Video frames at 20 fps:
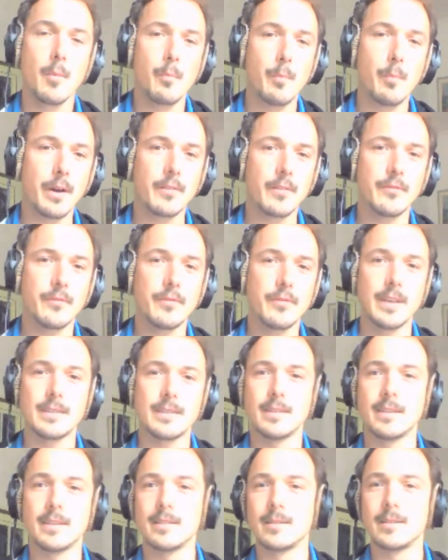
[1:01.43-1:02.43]
bug
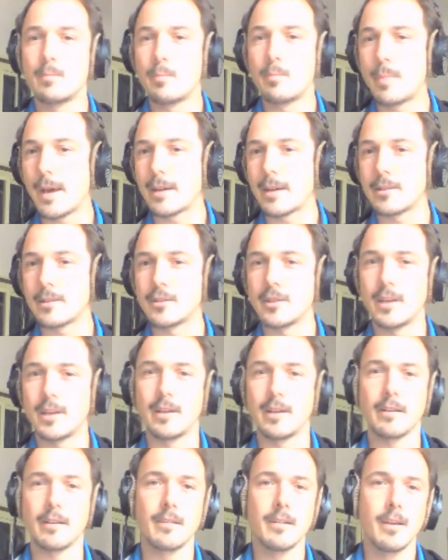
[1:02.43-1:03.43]
fixes,
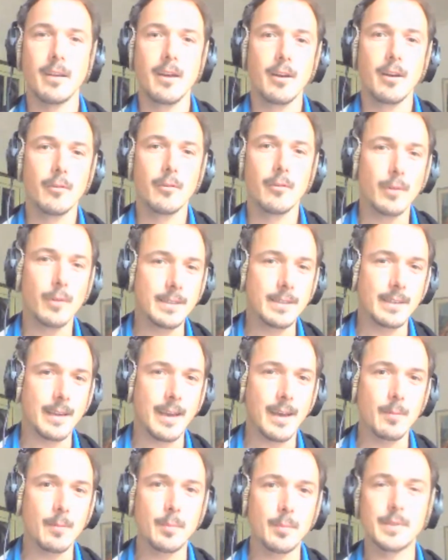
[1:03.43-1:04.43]
packaging, writing
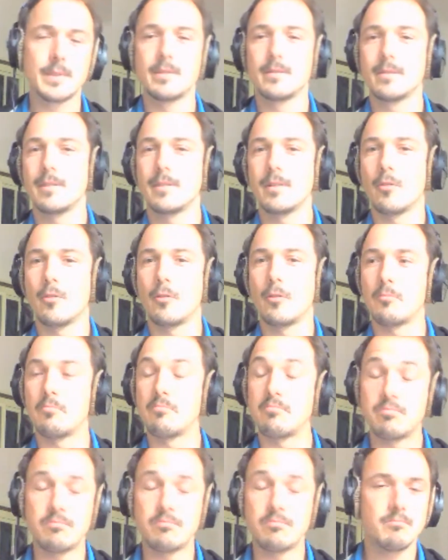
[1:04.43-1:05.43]
apps, or
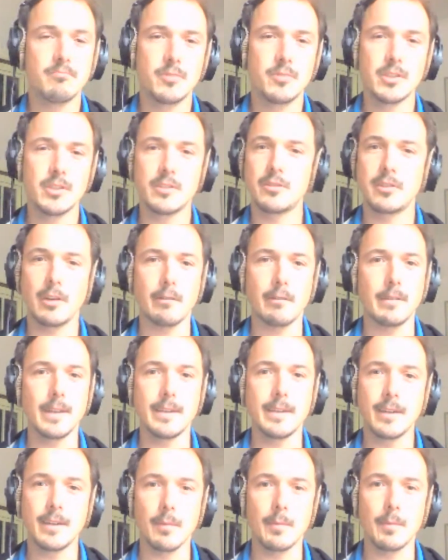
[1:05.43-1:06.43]
just generally
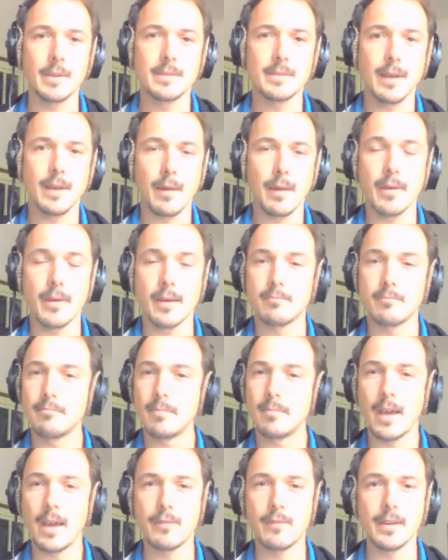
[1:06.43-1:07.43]
coming together,
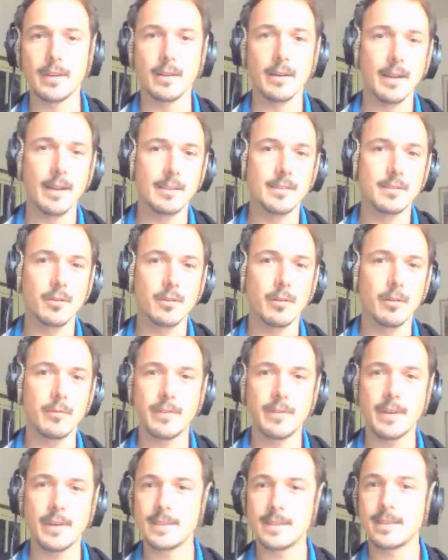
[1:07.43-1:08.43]
having an install
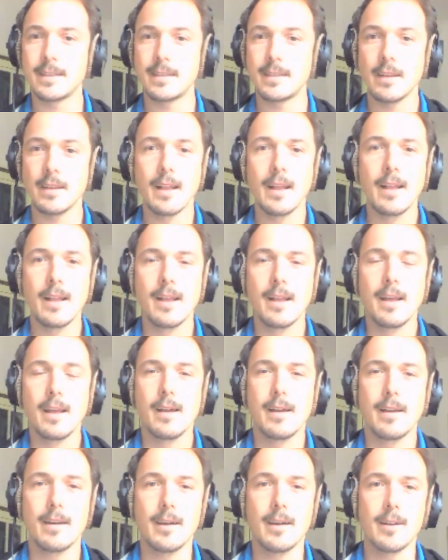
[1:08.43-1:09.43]
fest,
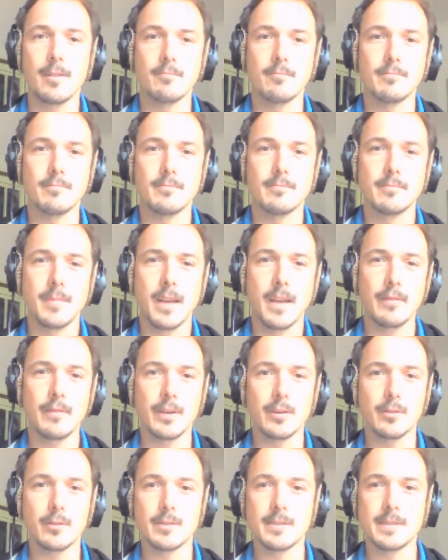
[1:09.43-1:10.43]
having a
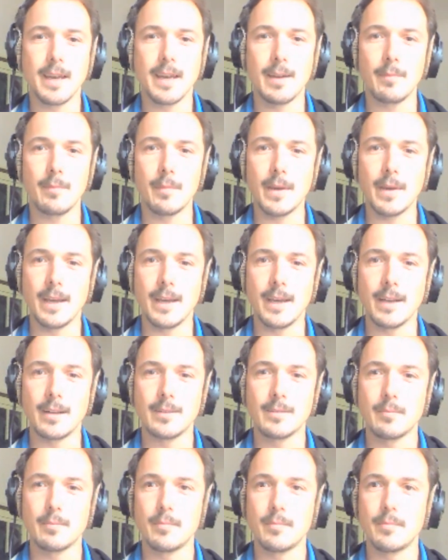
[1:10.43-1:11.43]
good time, and